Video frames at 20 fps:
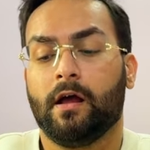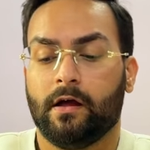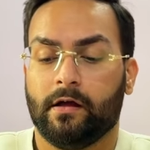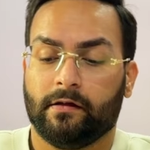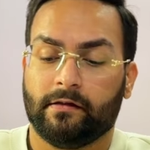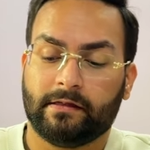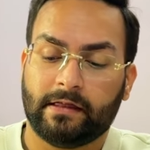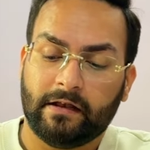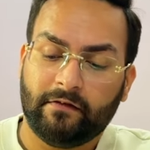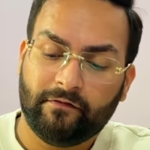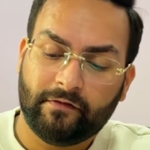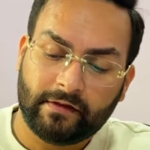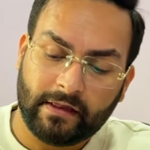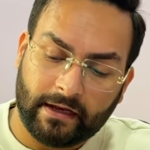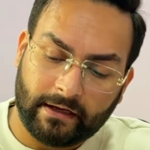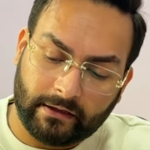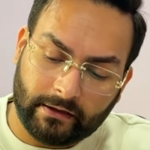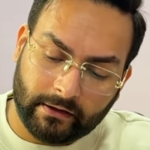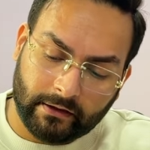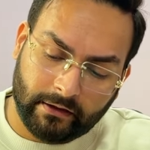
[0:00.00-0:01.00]

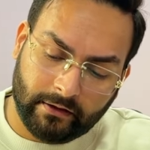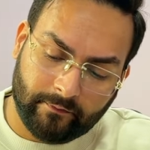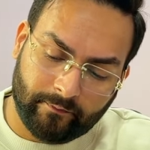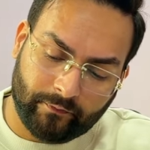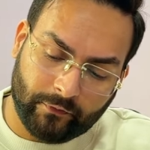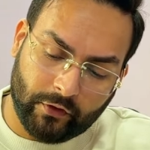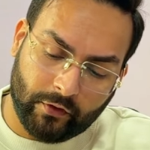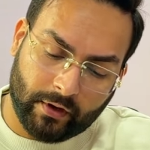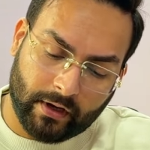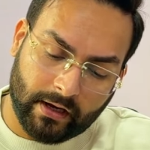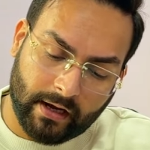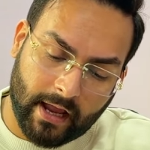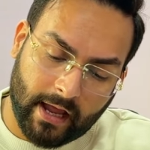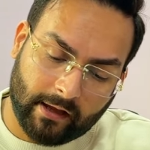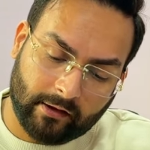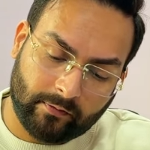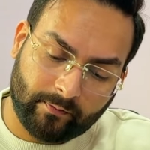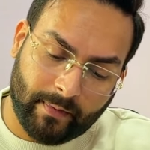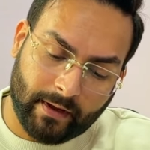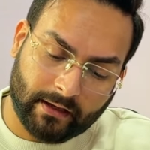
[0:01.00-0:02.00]
self-centered. You can
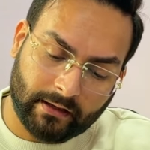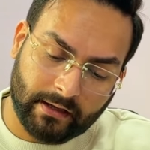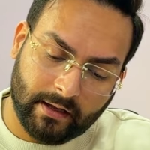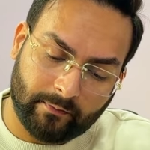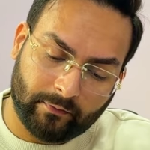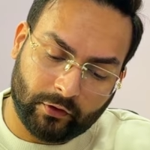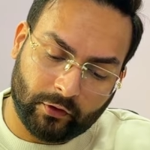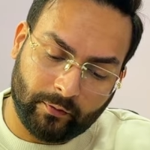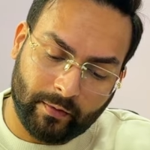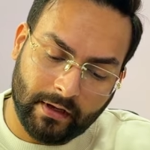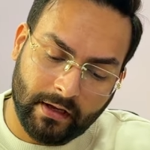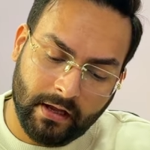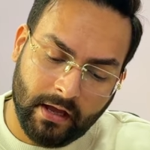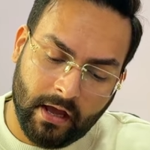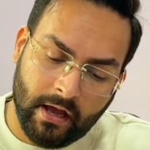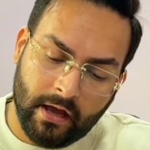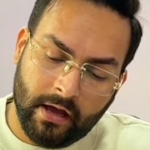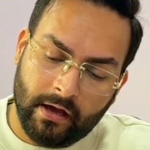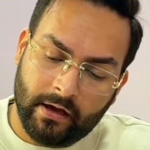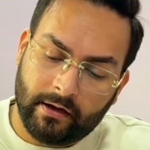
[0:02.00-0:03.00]
expect them to be,
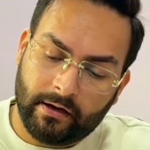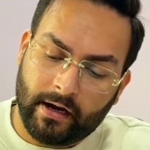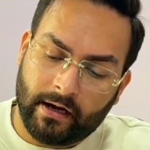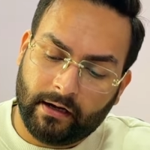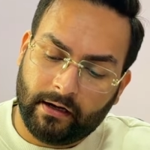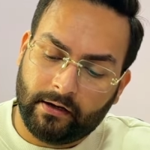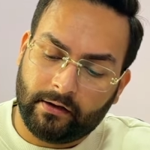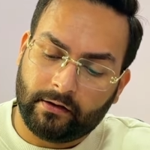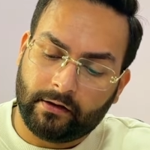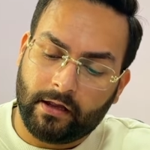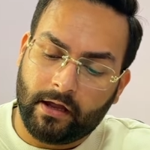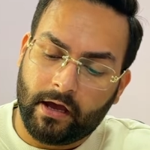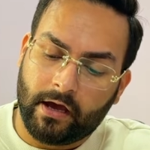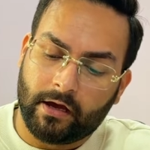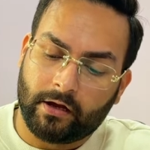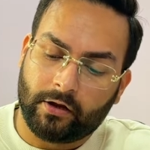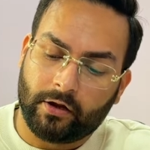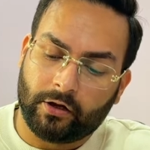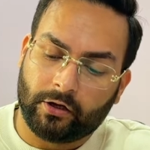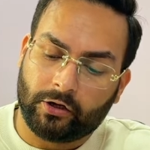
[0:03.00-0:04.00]
right? They
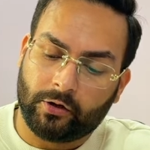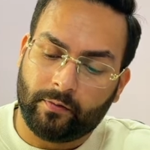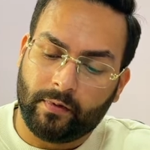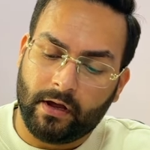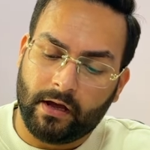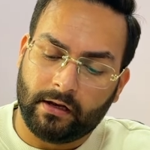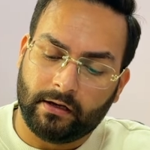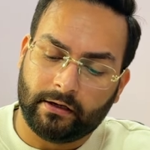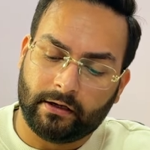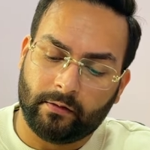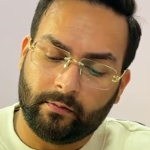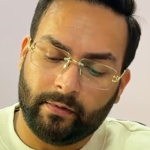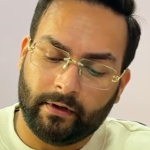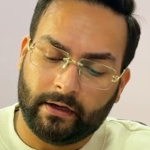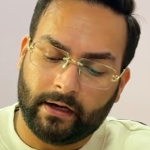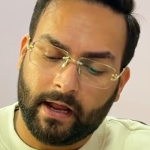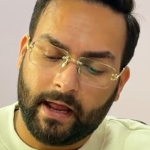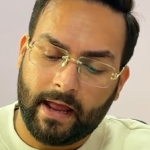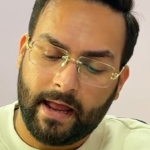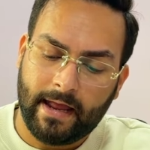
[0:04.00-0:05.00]
are going to be a little
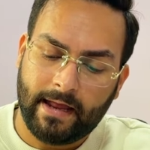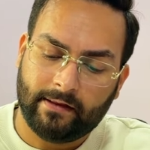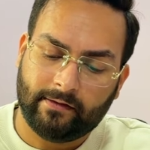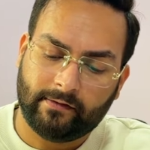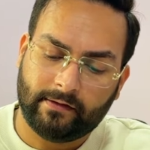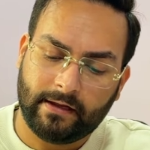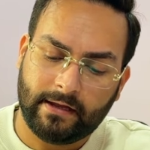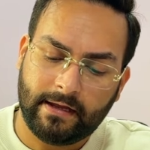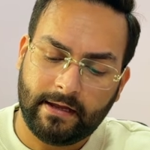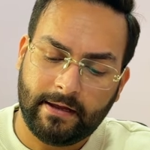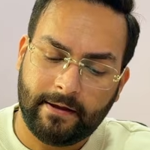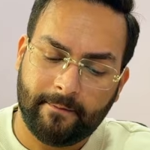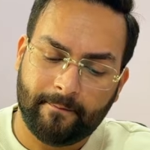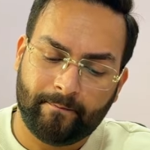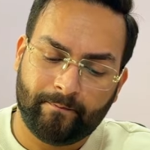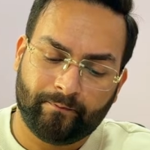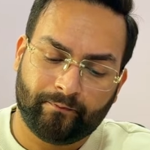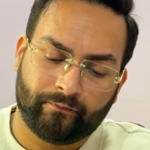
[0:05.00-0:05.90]
bit hasty.